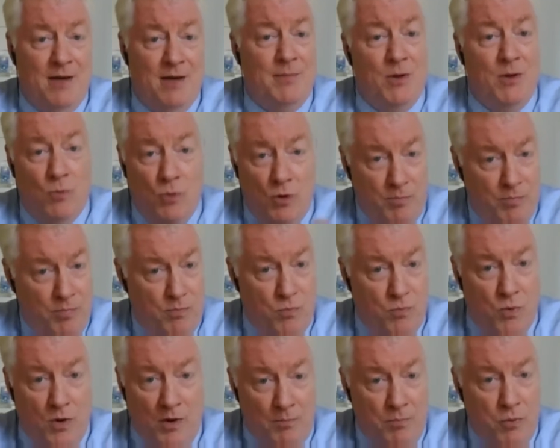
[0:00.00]
I mean, we're
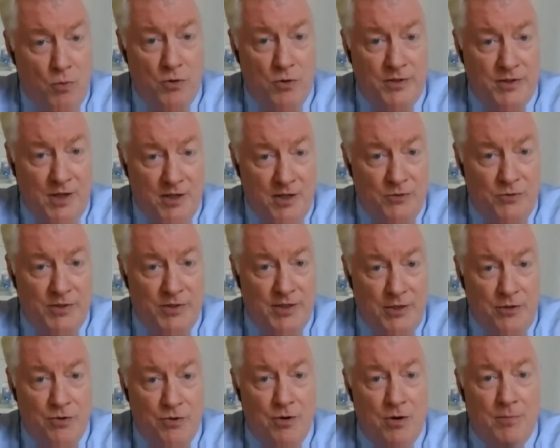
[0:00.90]
one of the poorest countries in
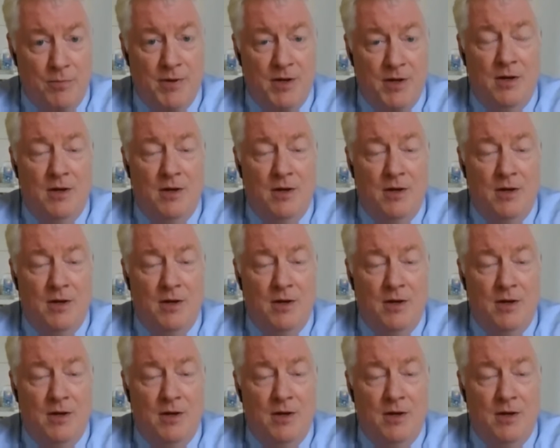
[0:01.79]
Europe.